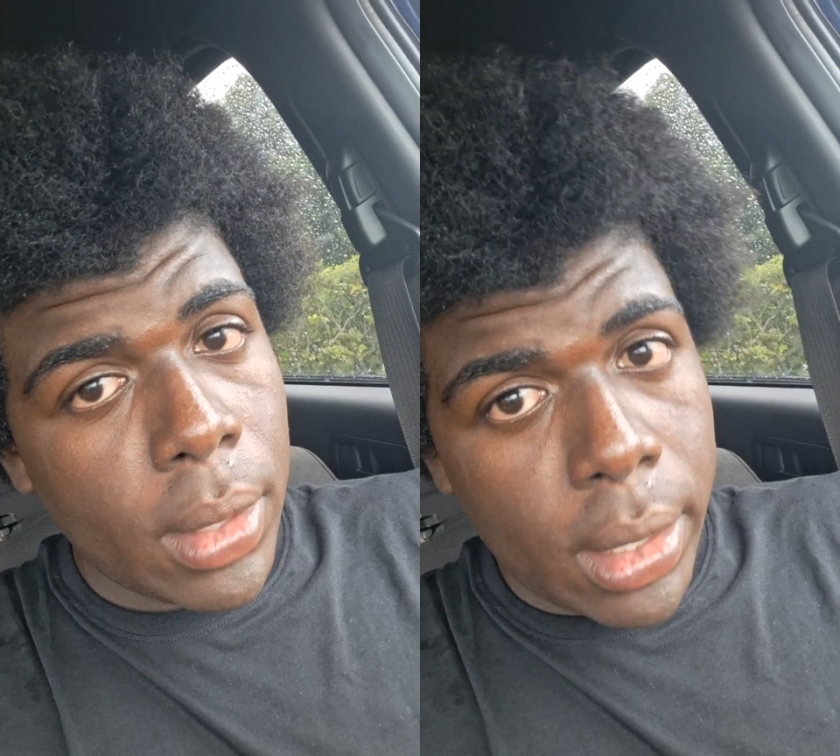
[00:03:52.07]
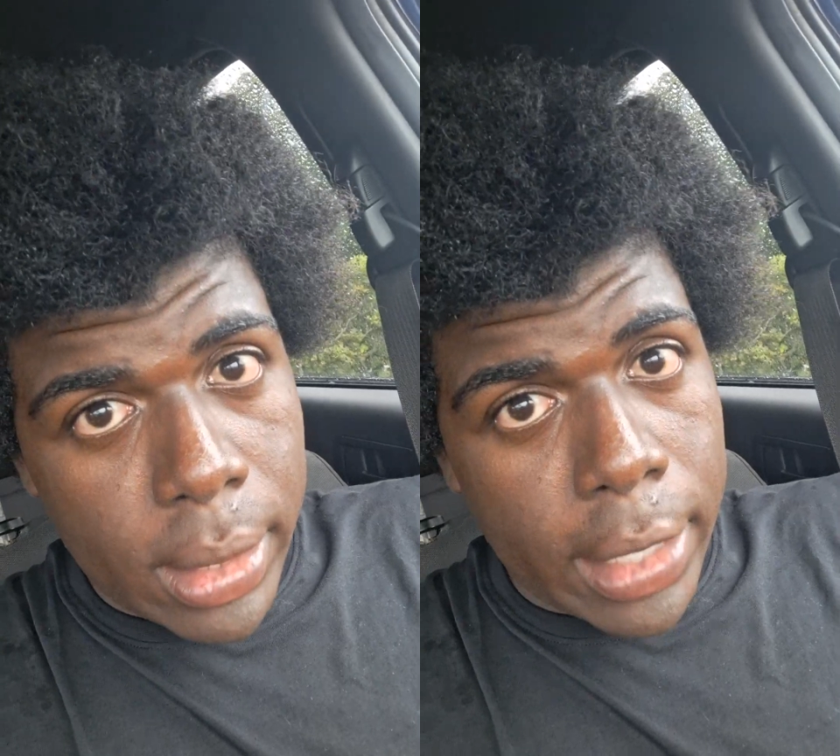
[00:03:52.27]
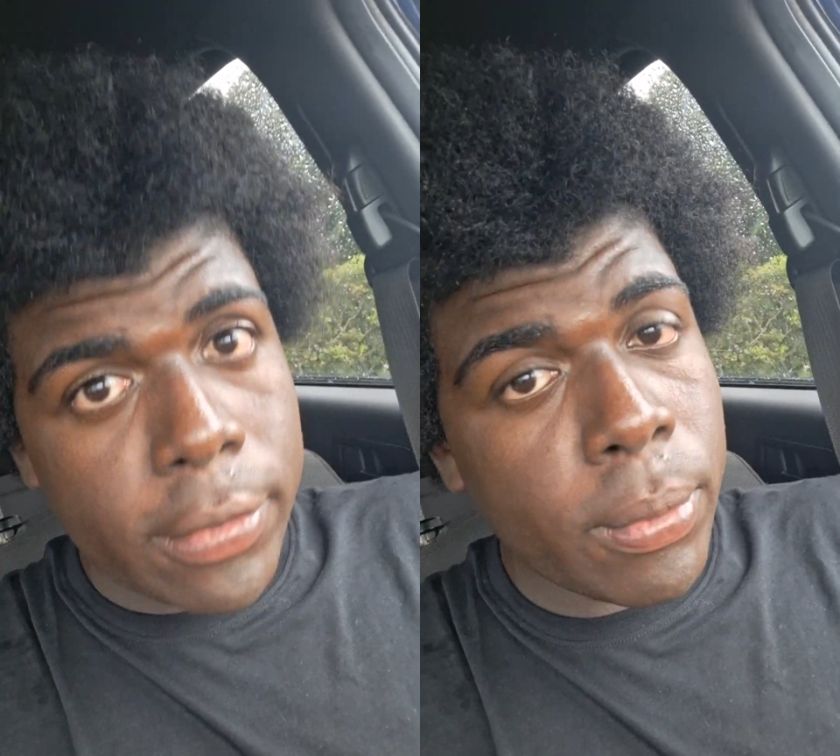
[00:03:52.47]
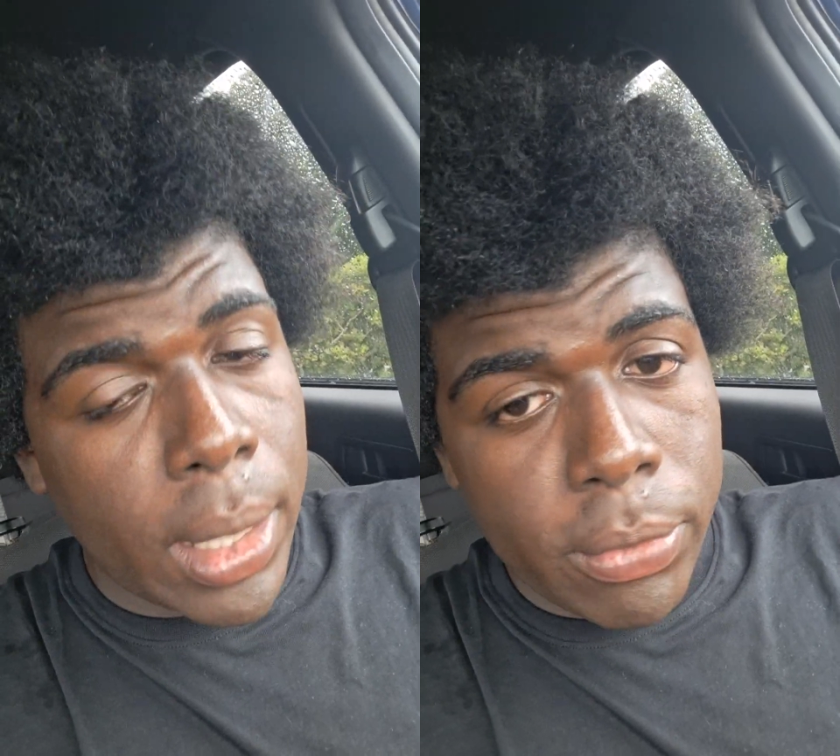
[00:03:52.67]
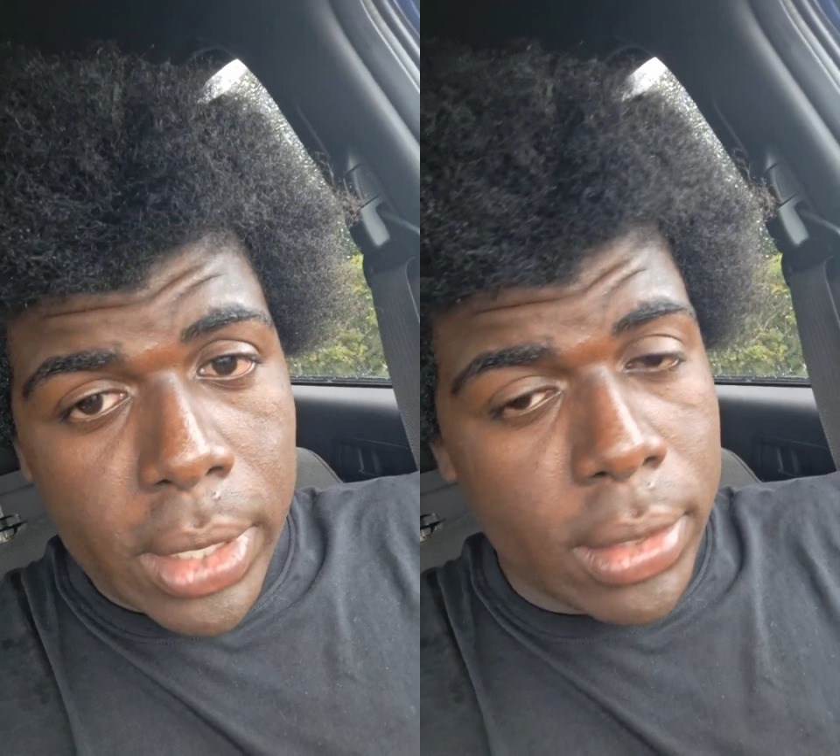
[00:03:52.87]
And that's what
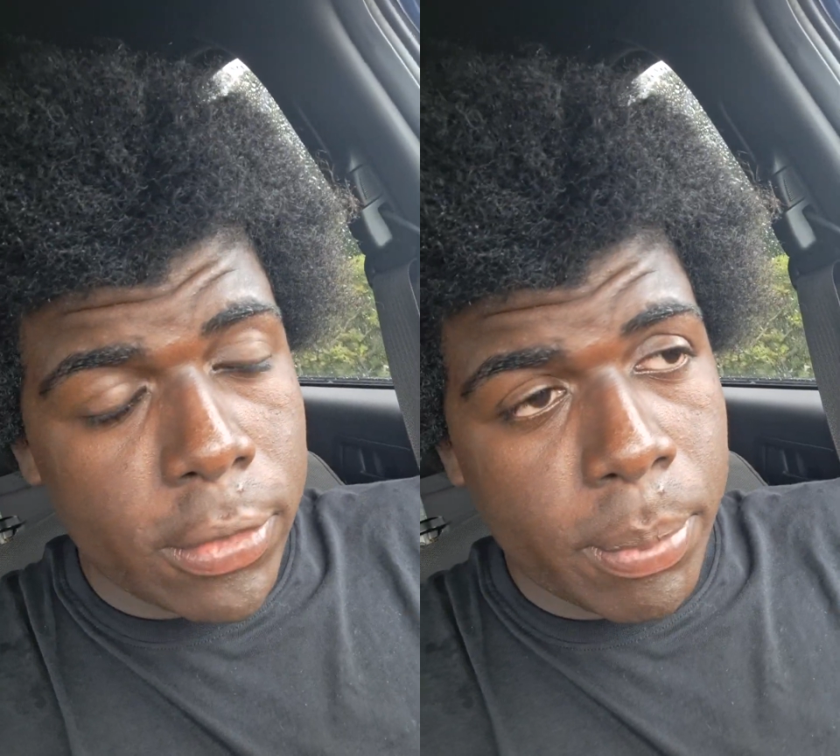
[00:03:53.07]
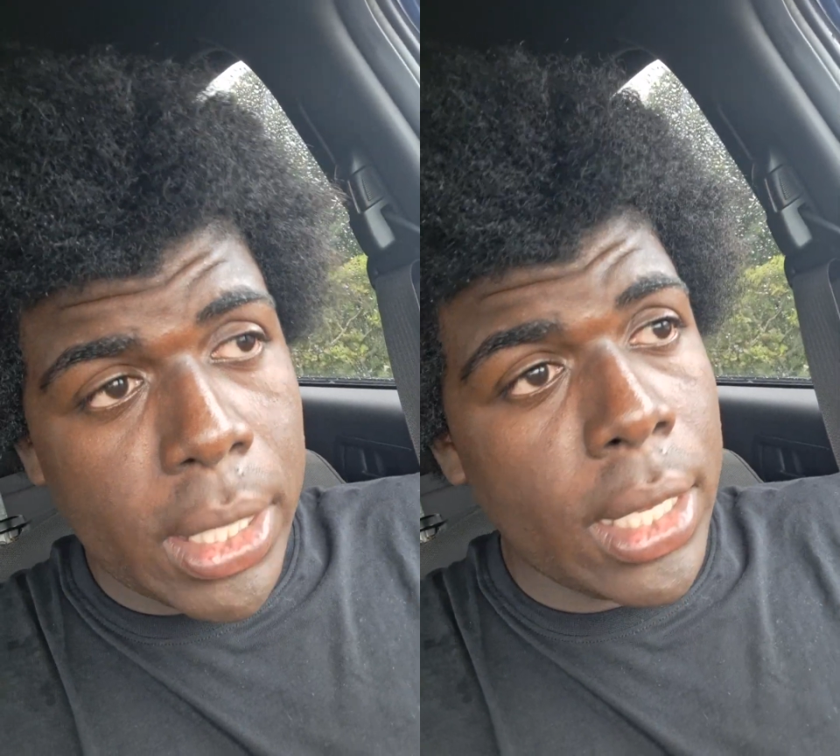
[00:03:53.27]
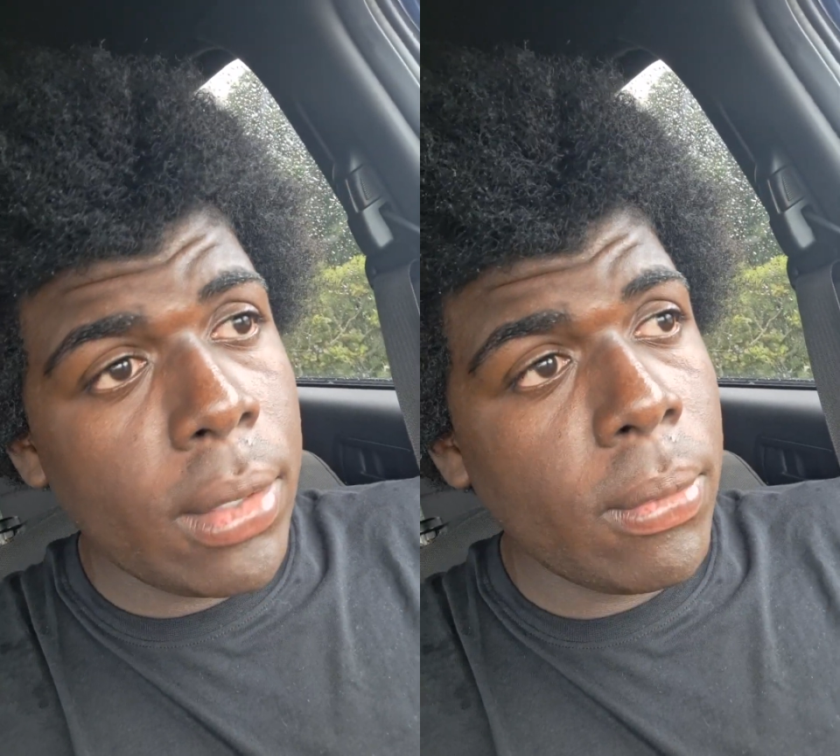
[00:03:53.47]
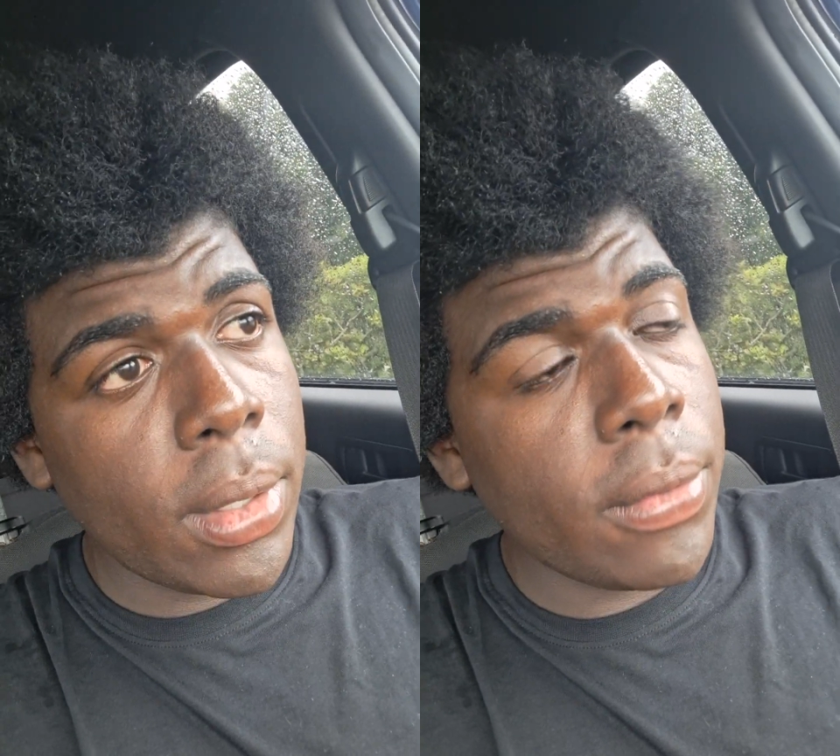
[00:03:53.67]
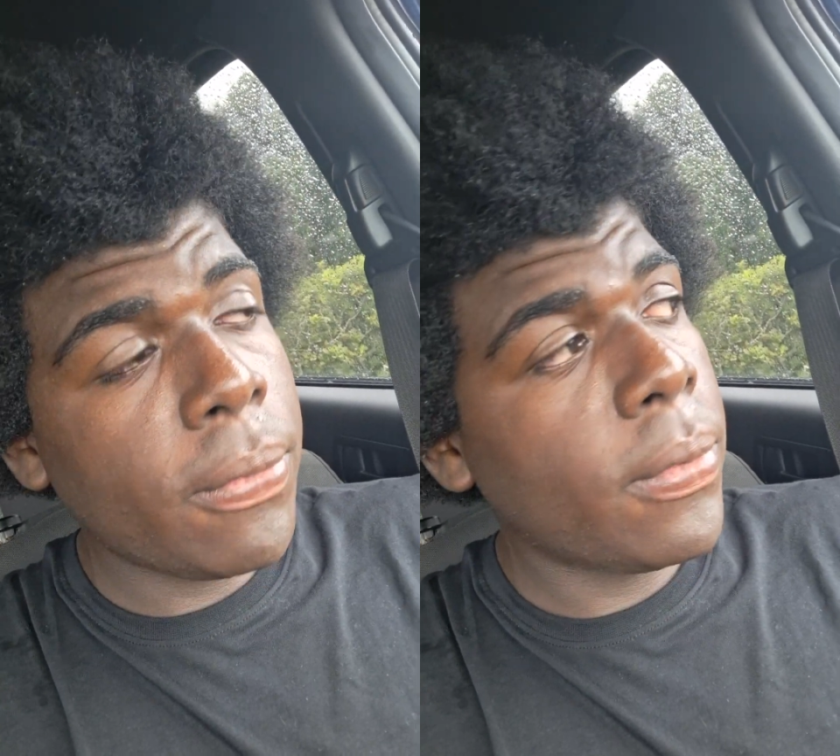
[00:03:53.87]
I'm trying to explain
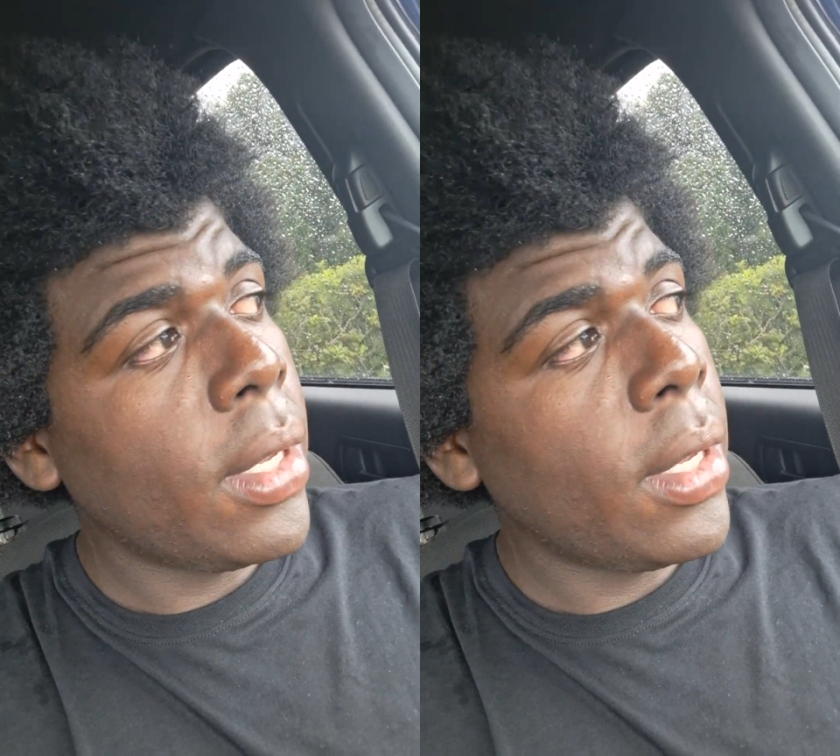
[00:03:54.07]
with